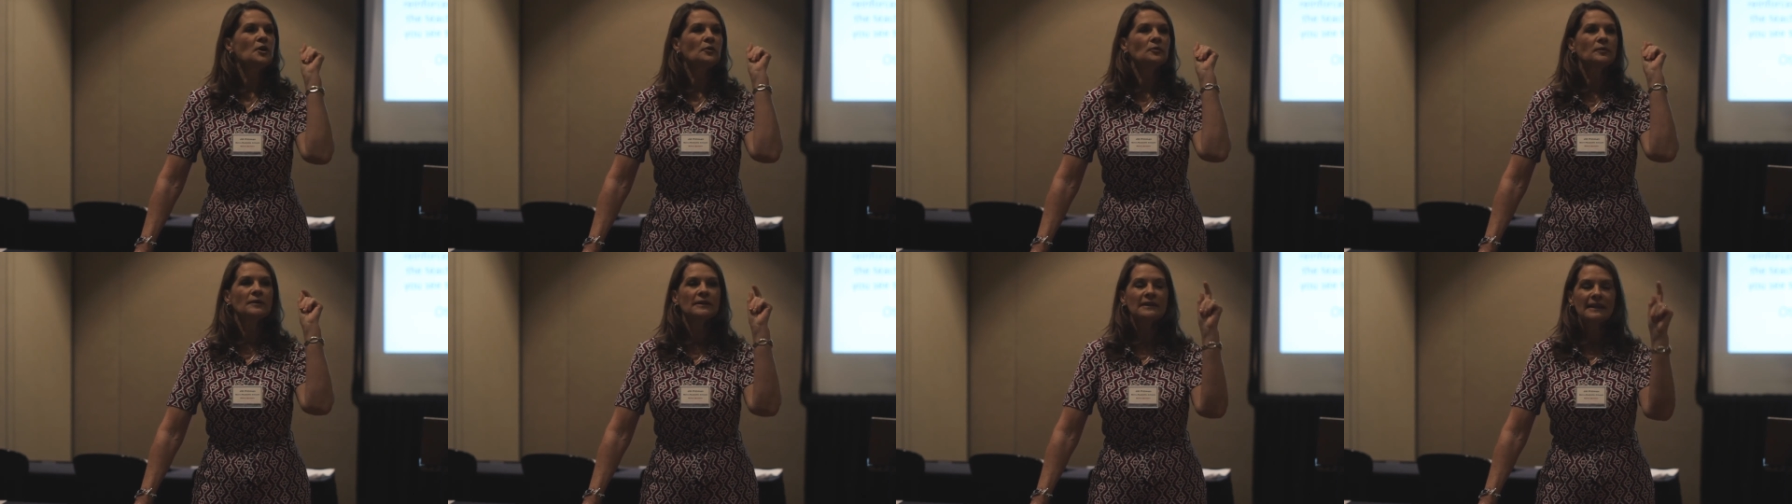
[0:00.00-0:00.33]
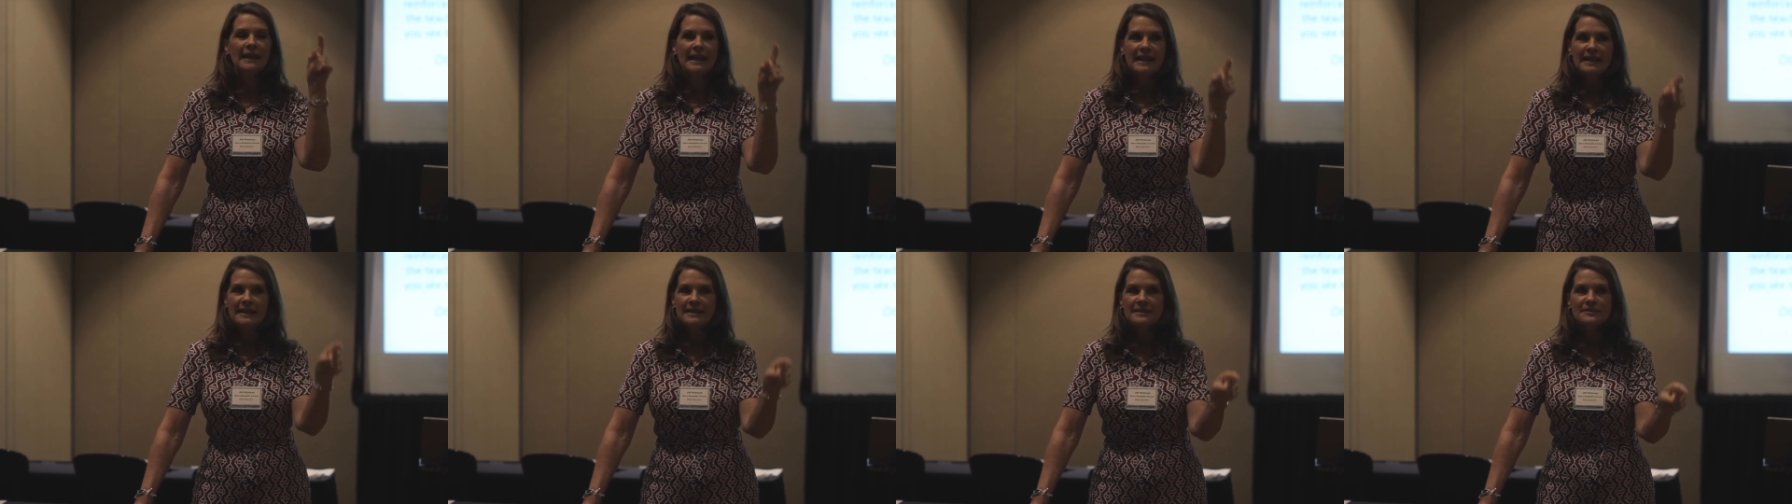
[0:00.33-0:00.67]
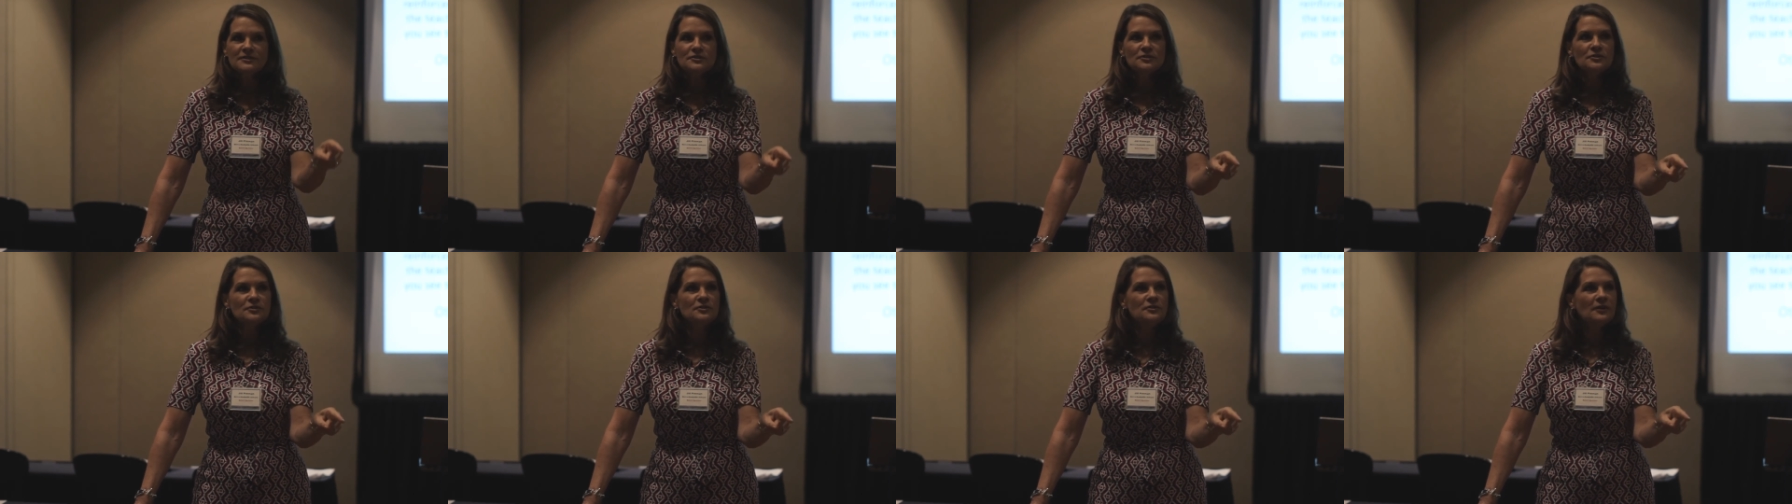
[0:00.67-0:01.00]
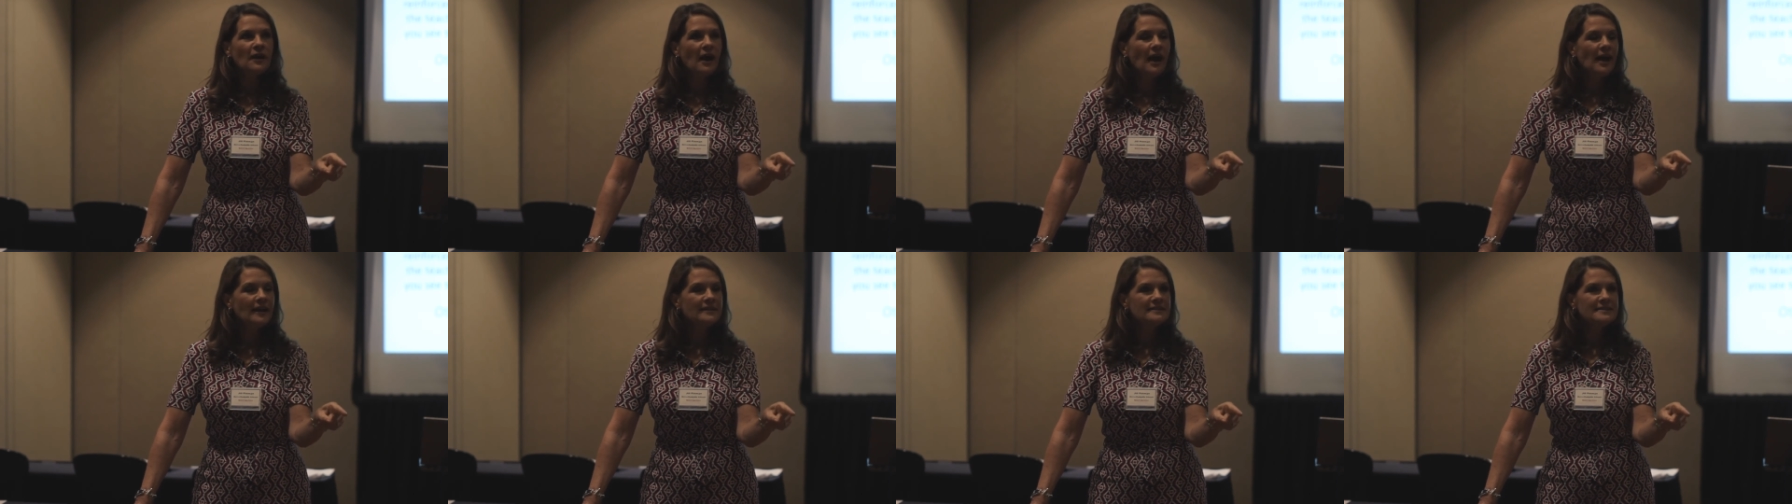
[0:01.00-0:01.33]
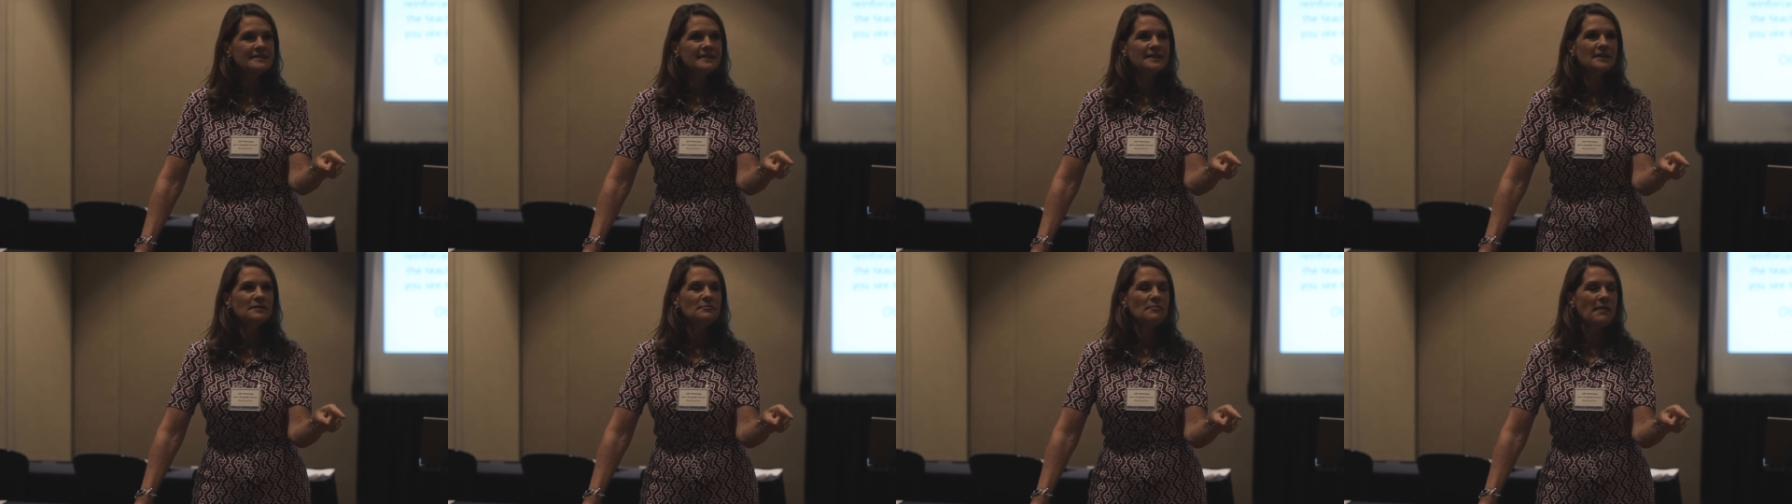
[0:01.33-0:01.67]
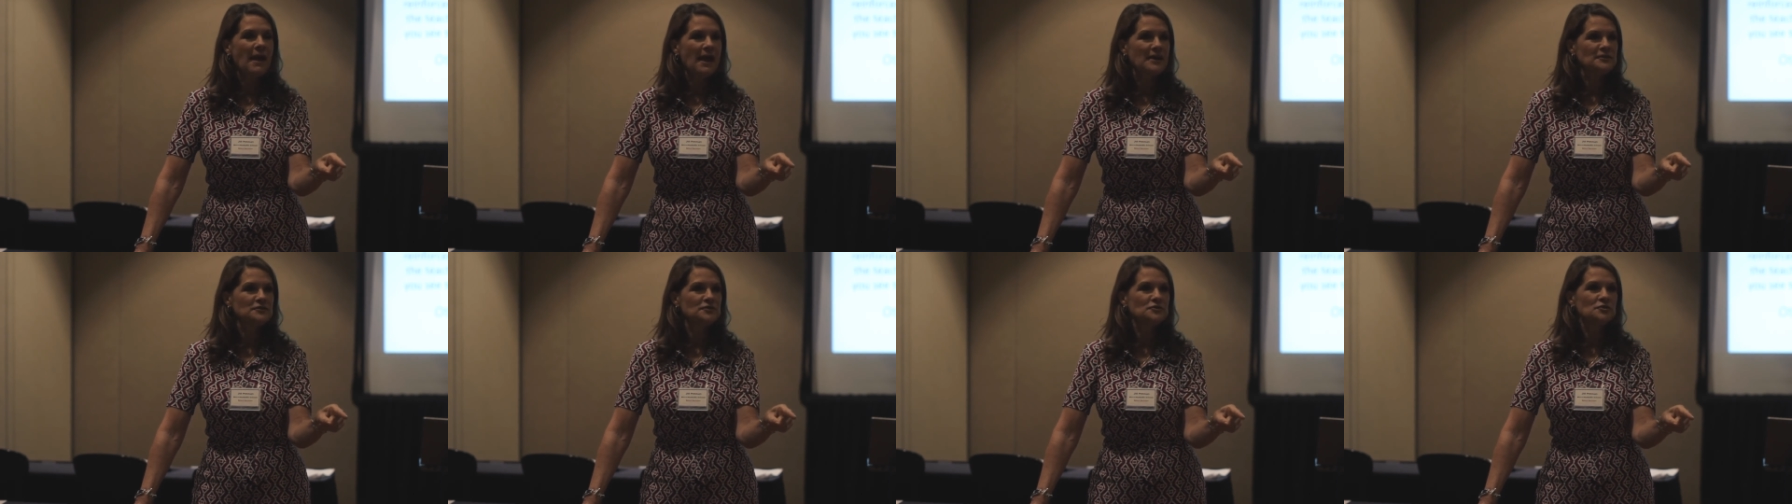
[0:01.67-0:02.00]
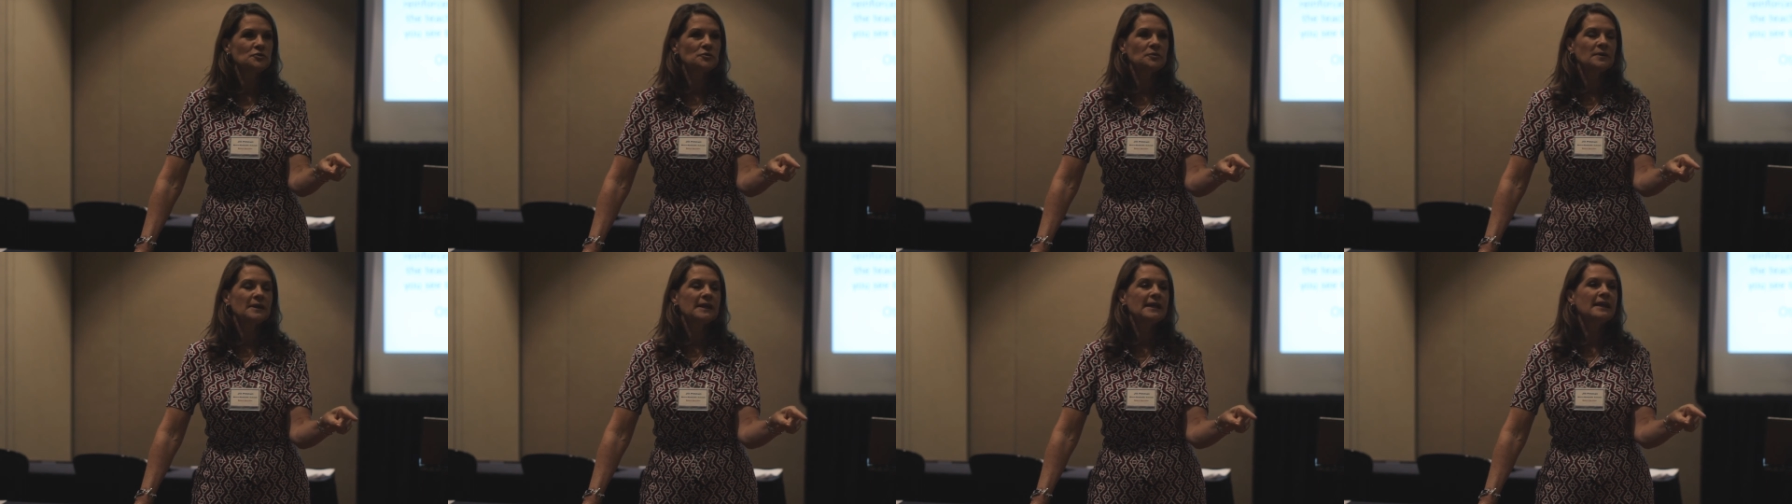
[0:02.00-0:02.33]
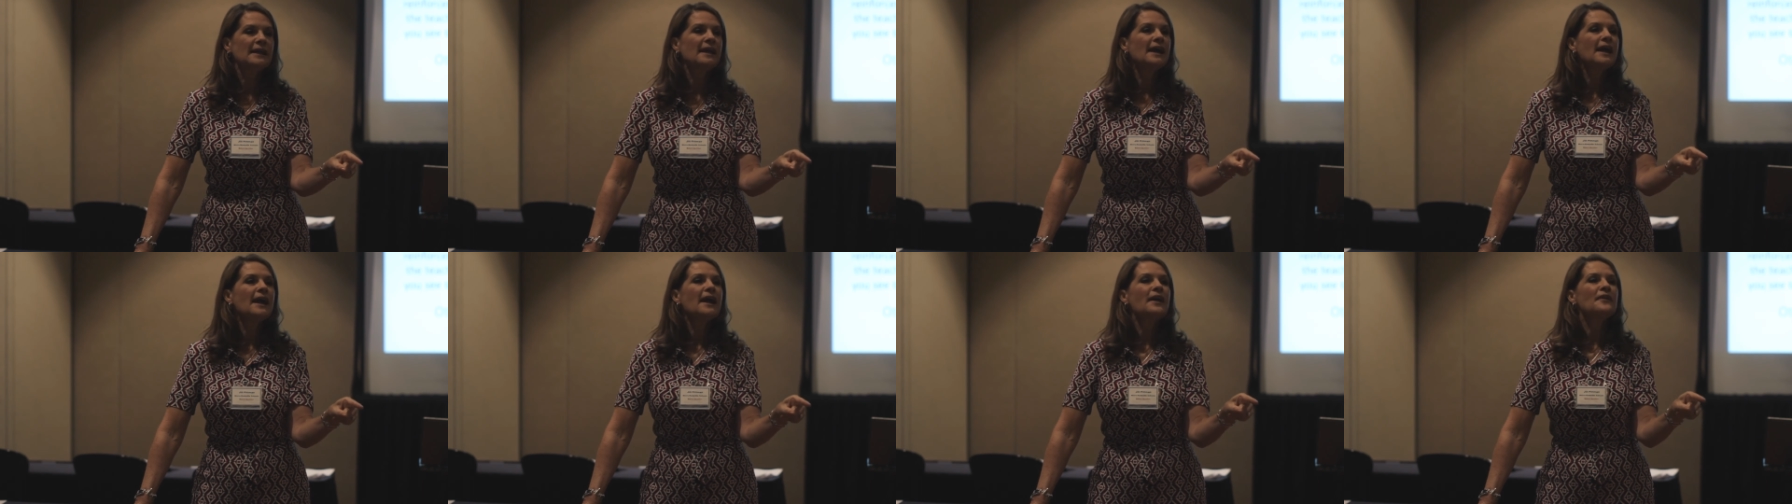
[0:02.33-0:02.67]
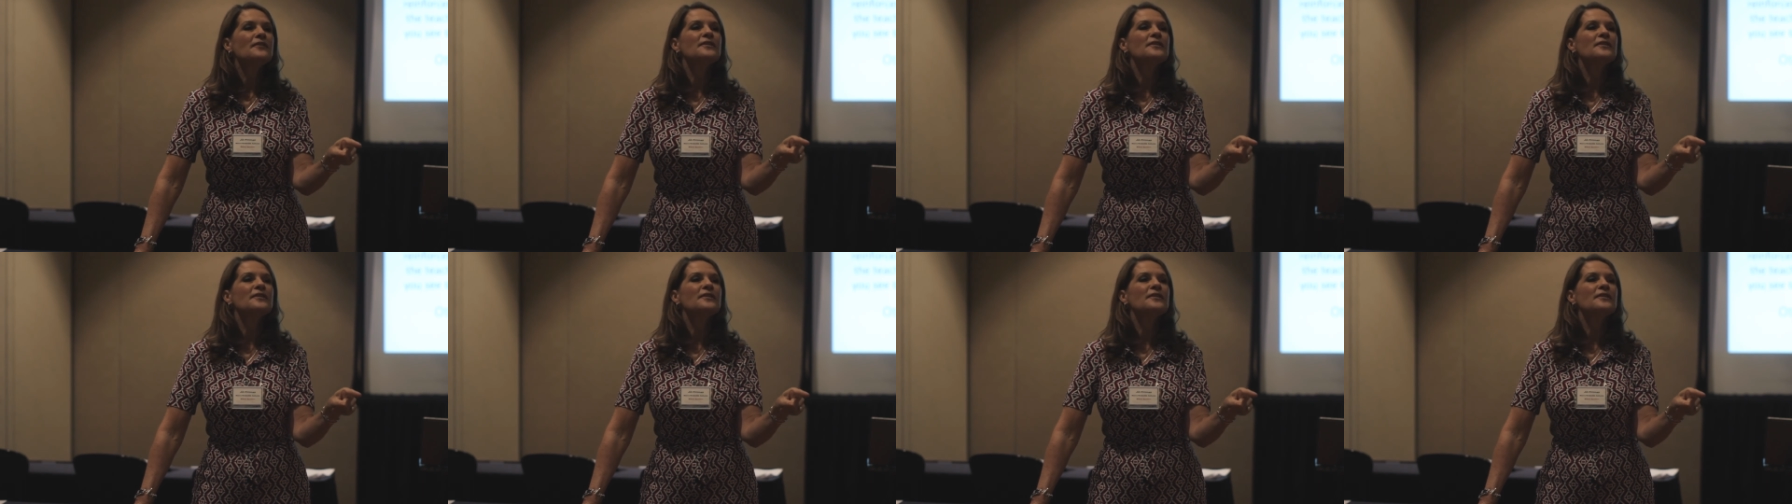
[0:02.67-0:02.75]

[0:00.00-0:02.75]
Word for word: related to content mastery